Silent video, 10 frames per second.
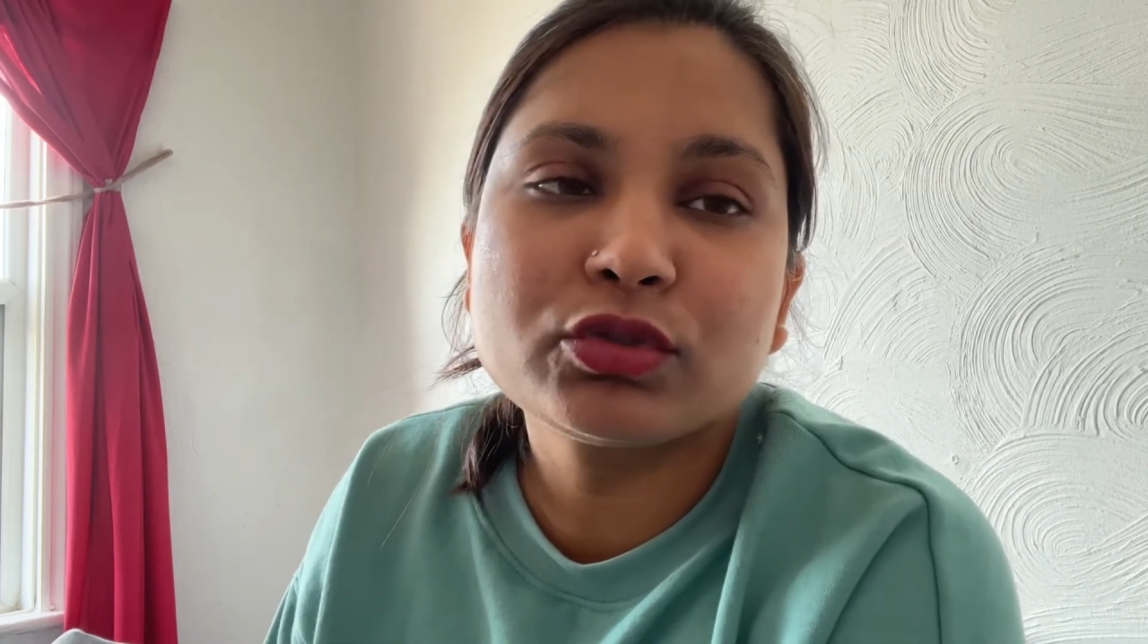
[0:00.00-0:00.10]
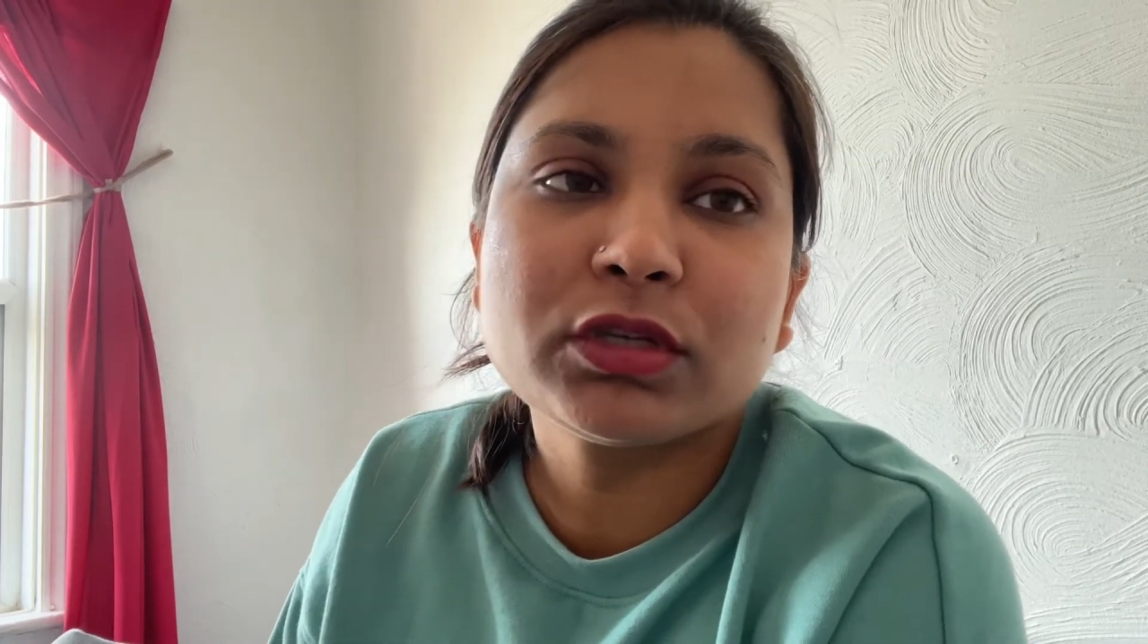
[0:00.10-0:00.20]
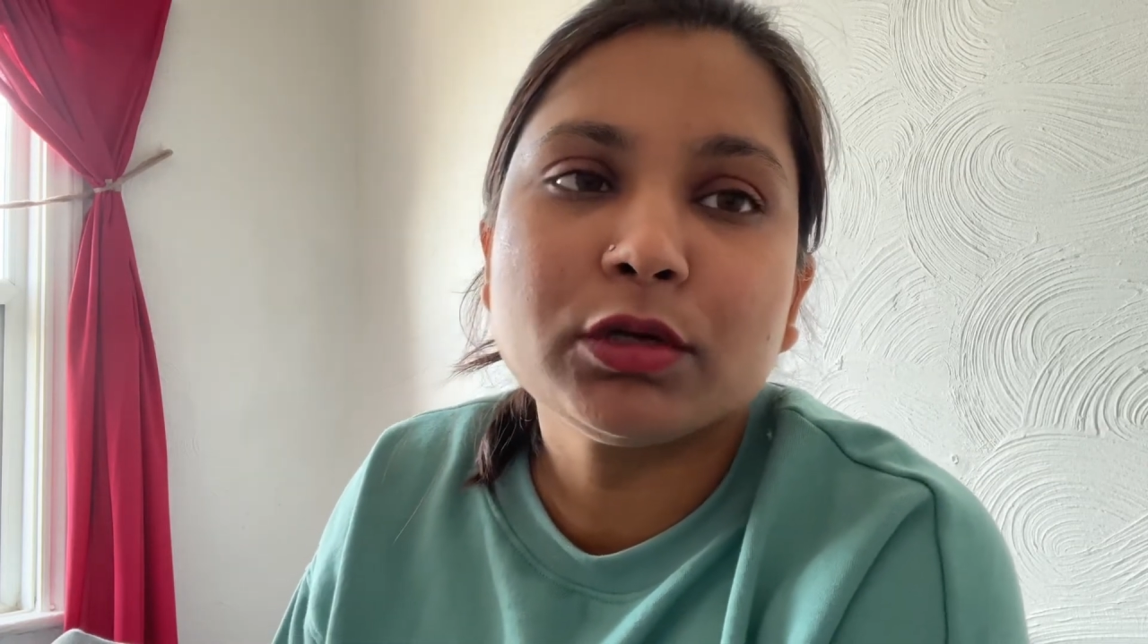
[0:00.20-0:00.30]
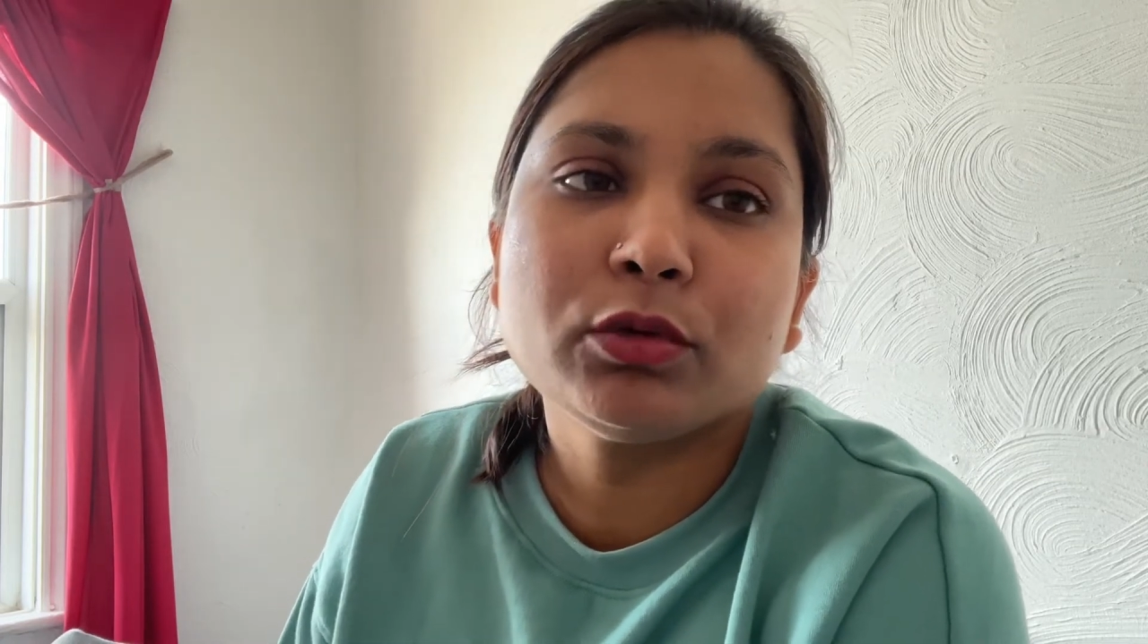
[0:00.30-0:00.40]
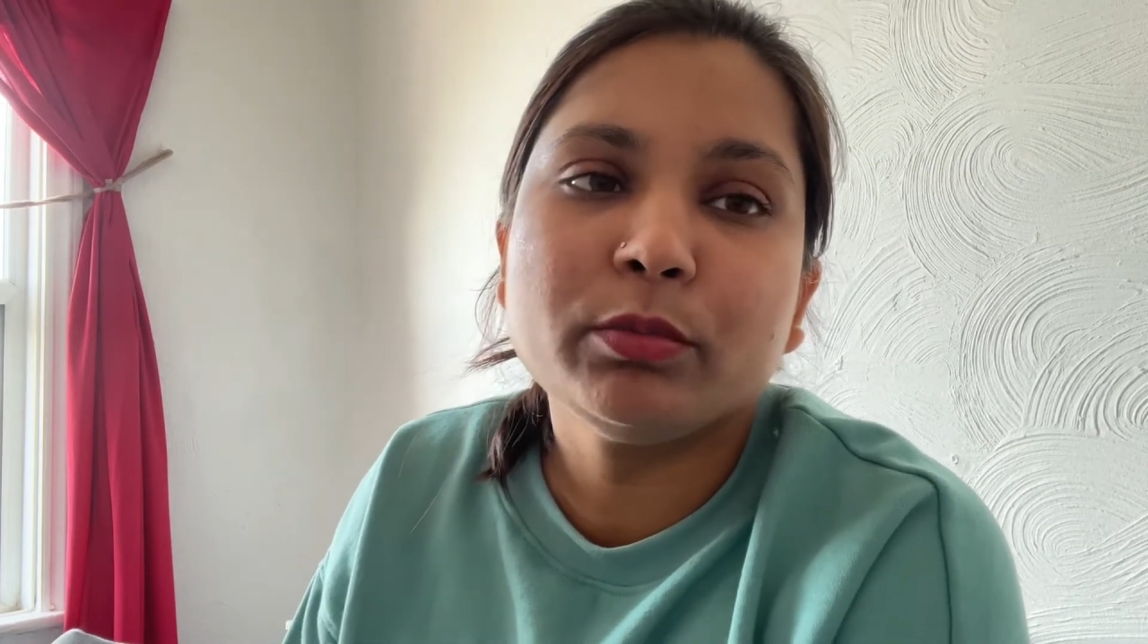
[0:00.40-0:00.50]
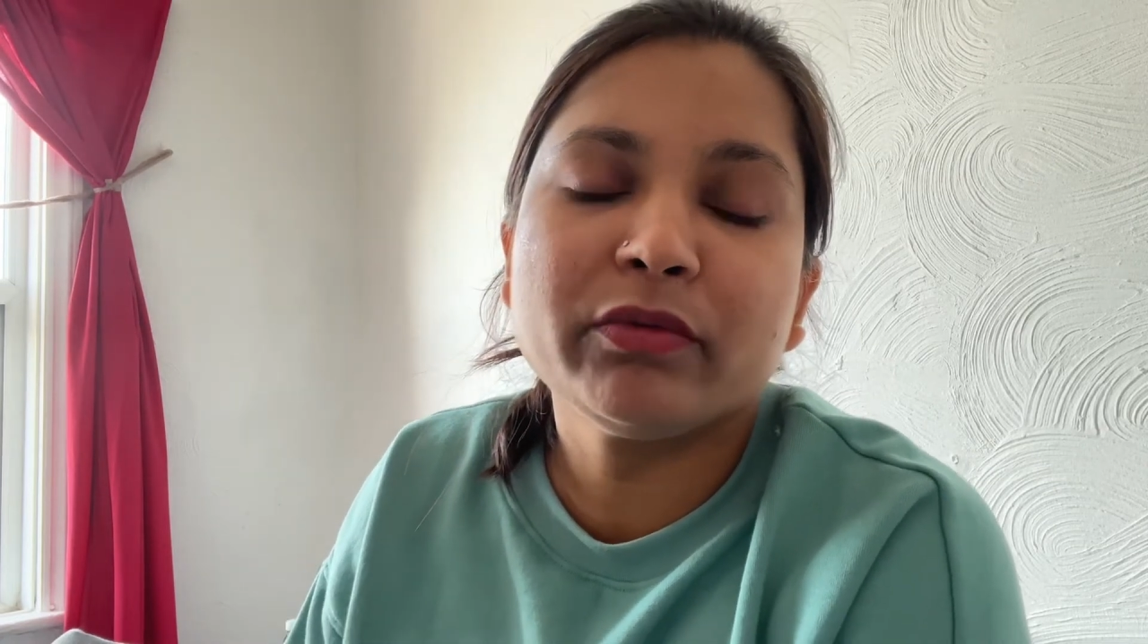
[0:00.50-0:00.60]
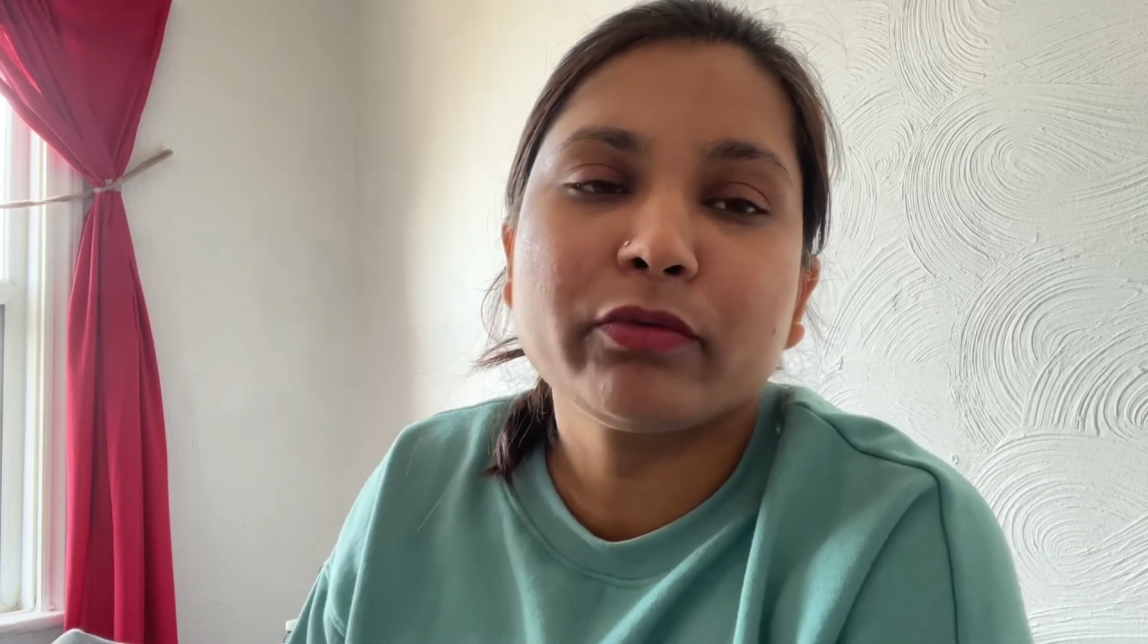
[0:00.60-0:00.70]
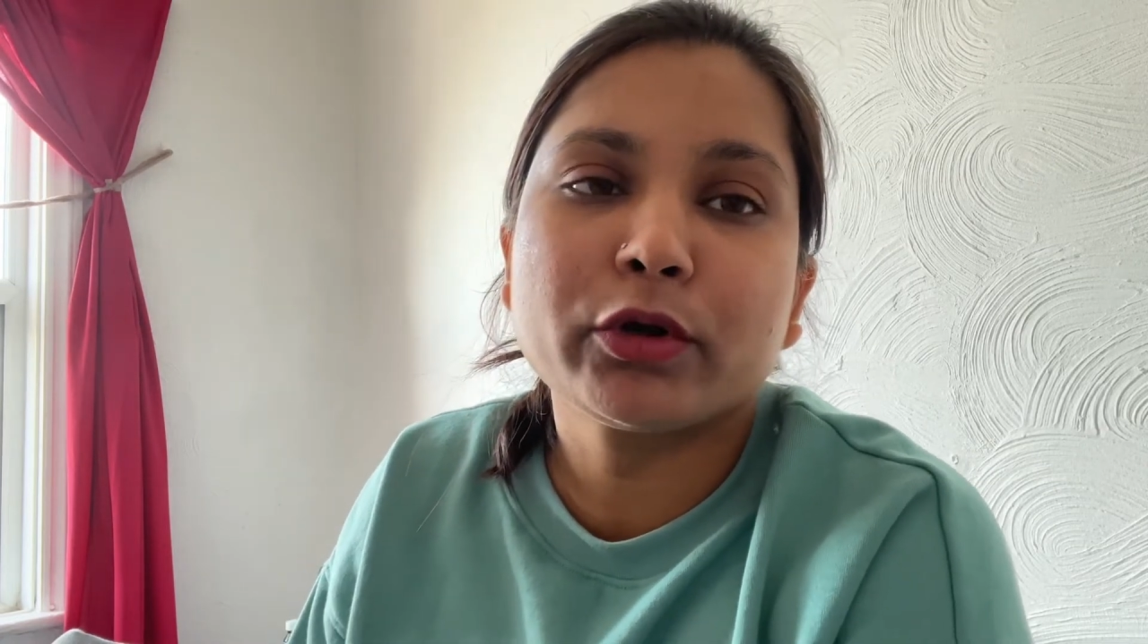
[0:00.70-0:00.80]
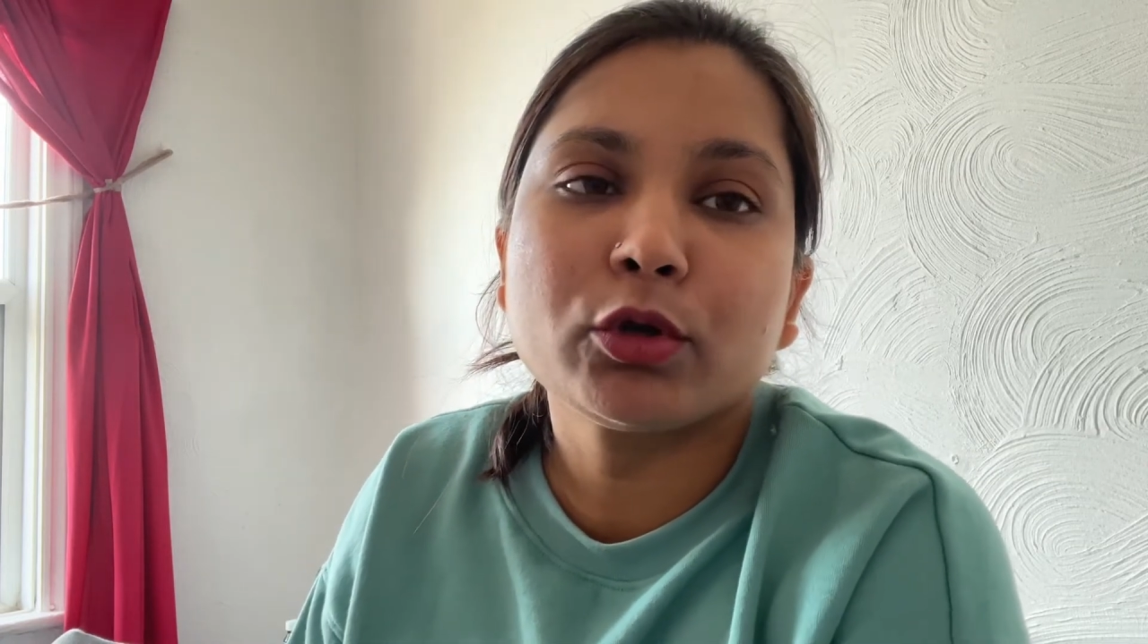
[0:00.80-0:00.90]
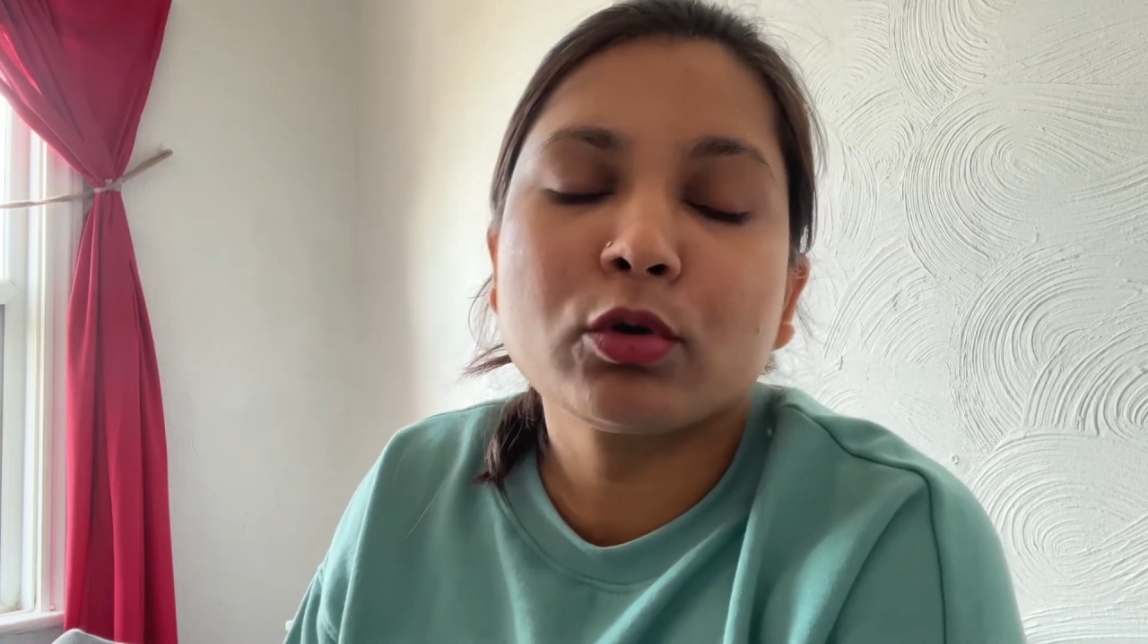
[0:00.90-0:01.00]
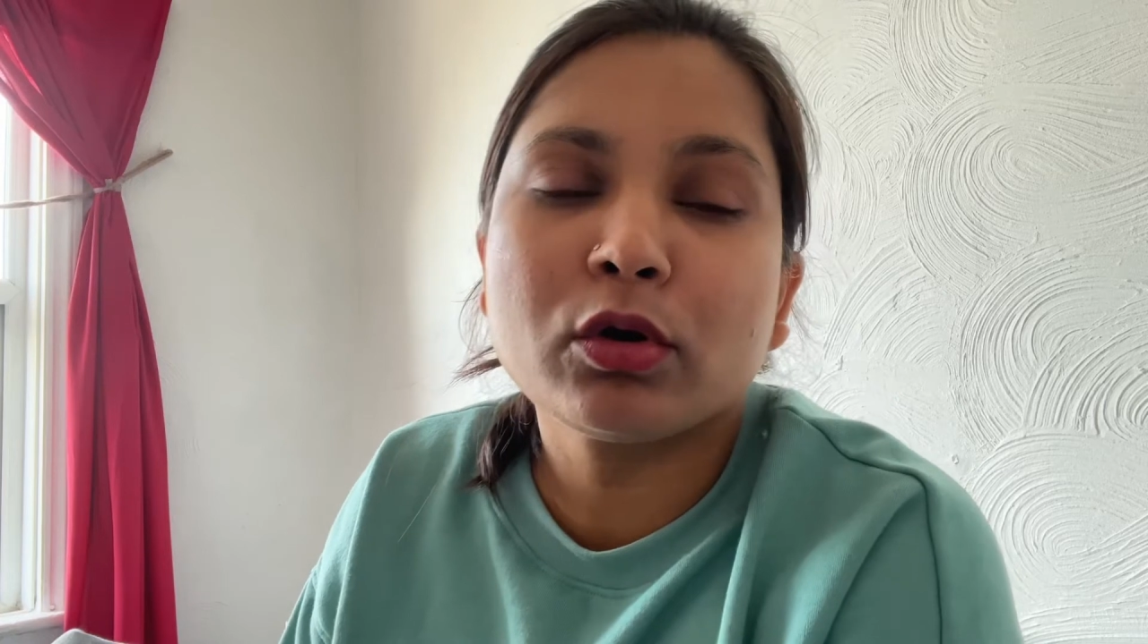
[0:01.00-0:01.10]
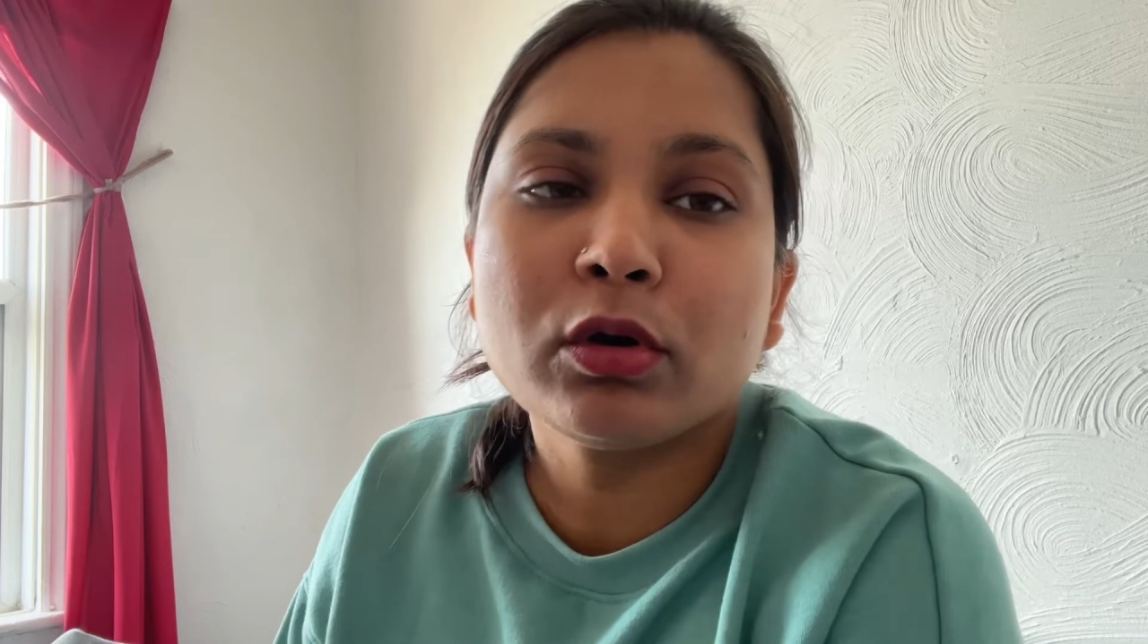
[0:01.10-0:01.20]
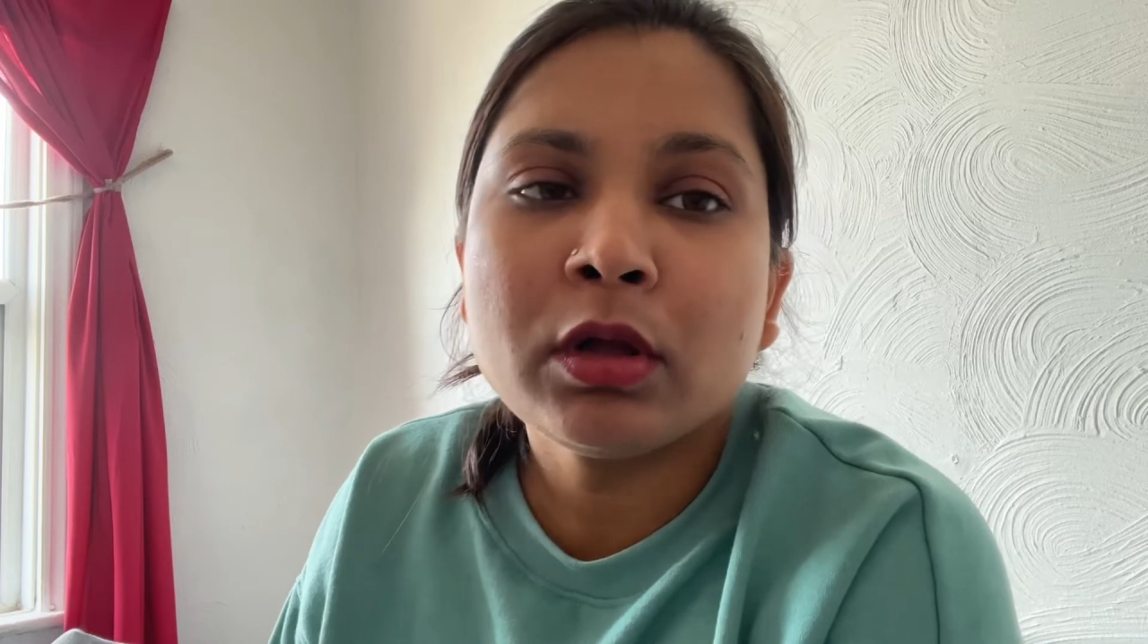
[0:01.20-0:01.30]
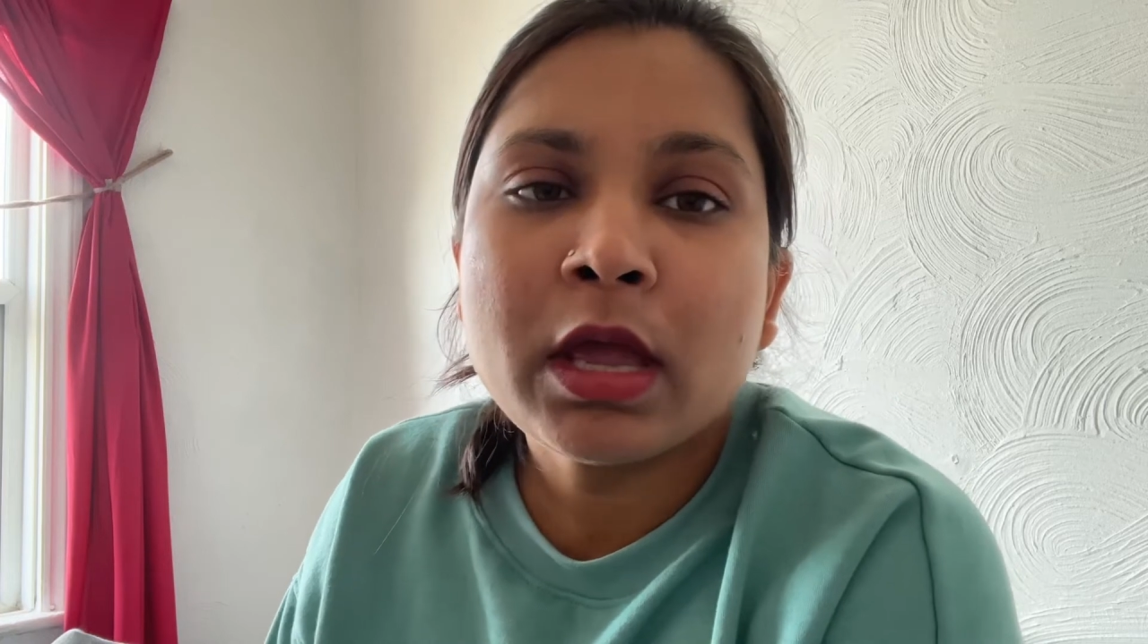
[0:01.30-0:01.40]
use the lube before you go.